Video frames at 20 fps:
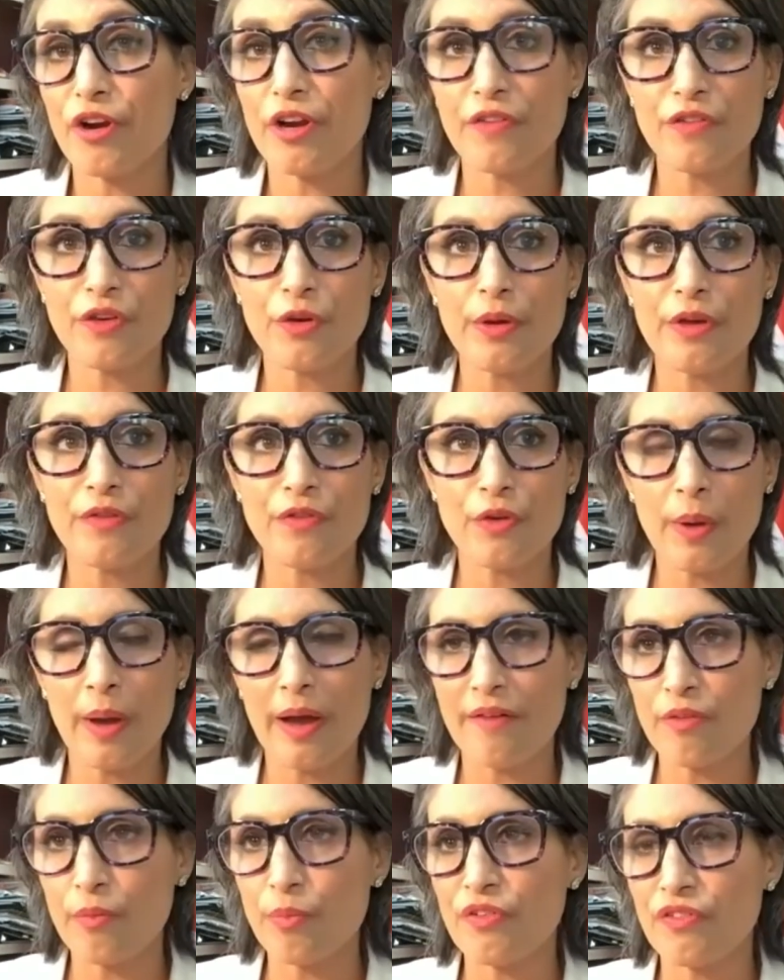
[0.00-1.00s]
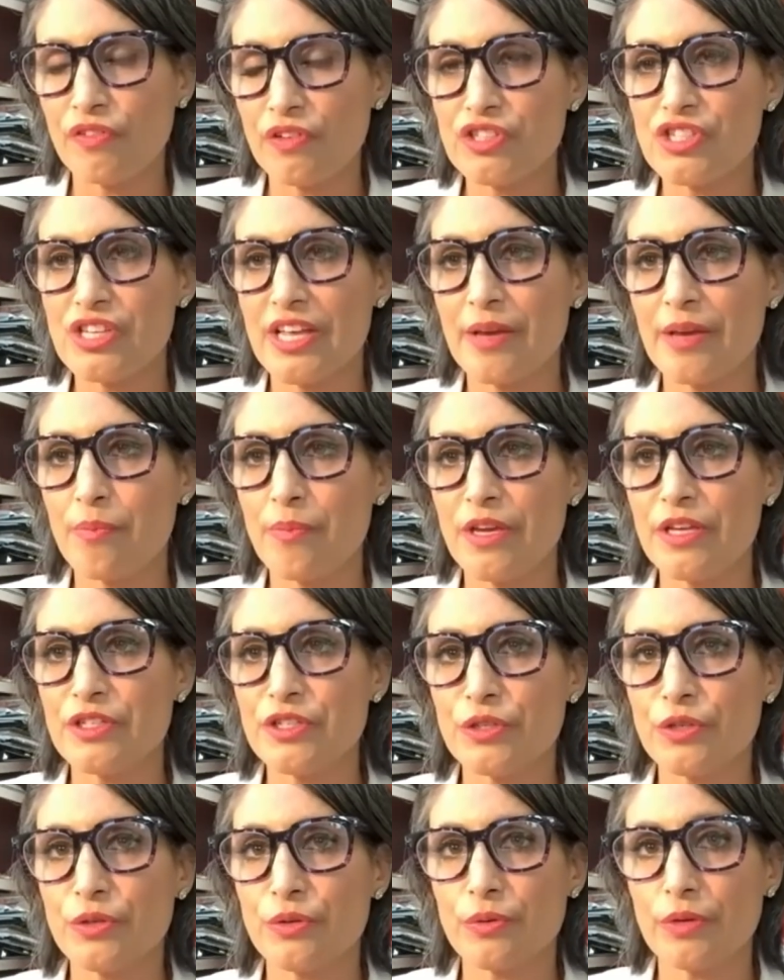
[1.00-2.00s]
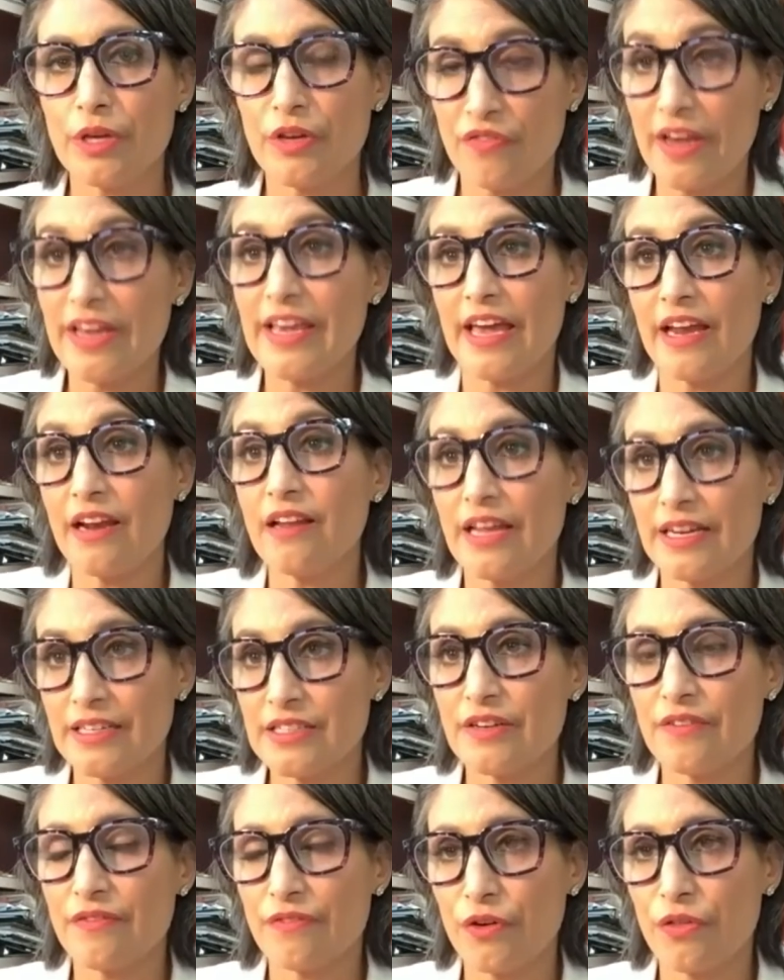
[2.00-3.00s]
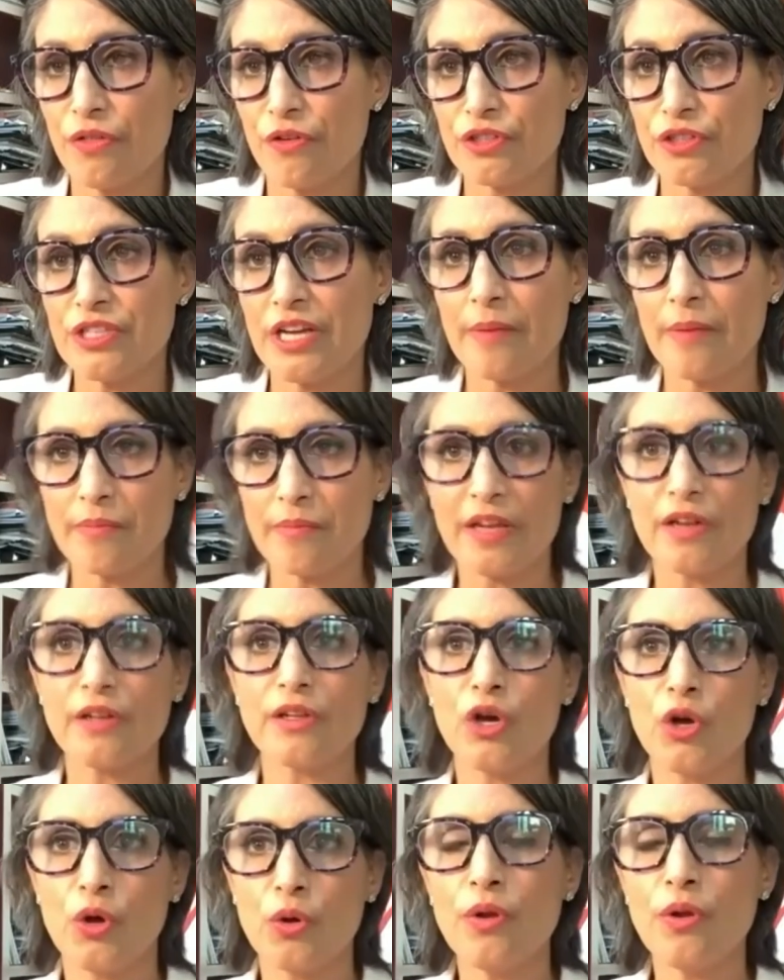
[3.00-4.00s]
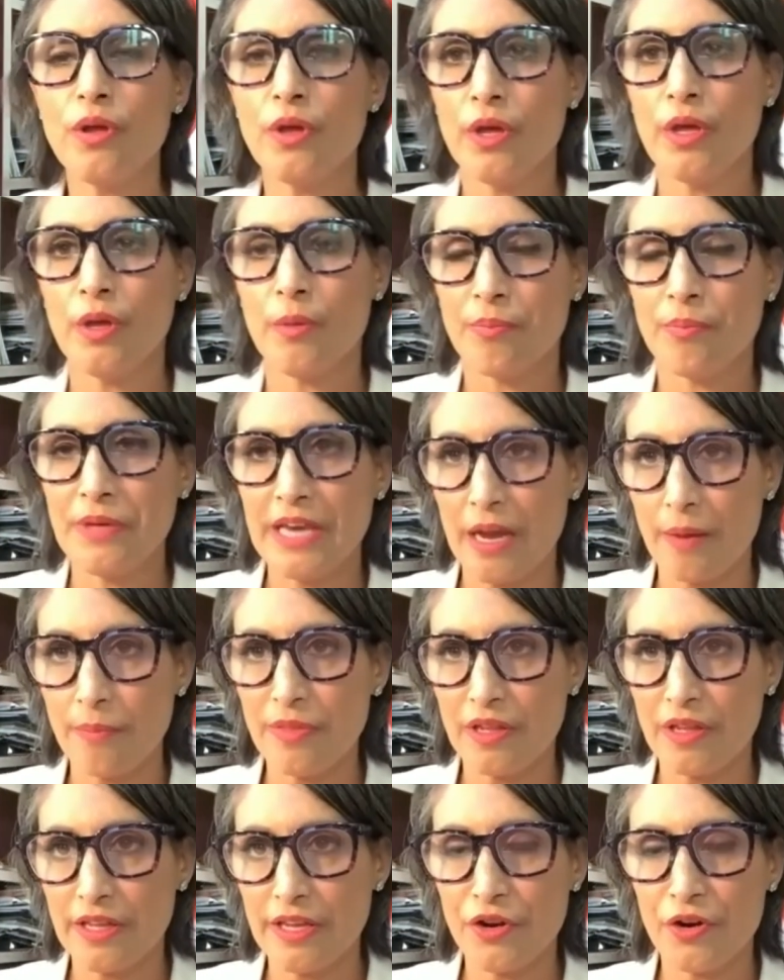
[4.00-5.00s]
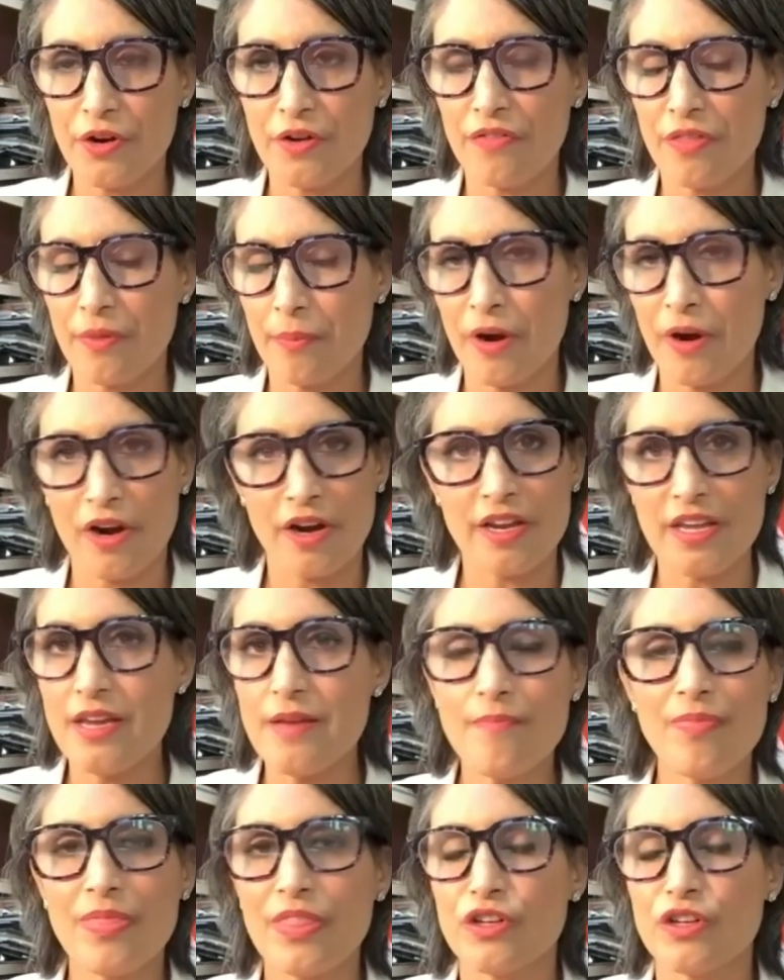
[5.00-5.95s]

If you if you have the privilege like me to, if I get elected for a third time, let alone become the leader of the party,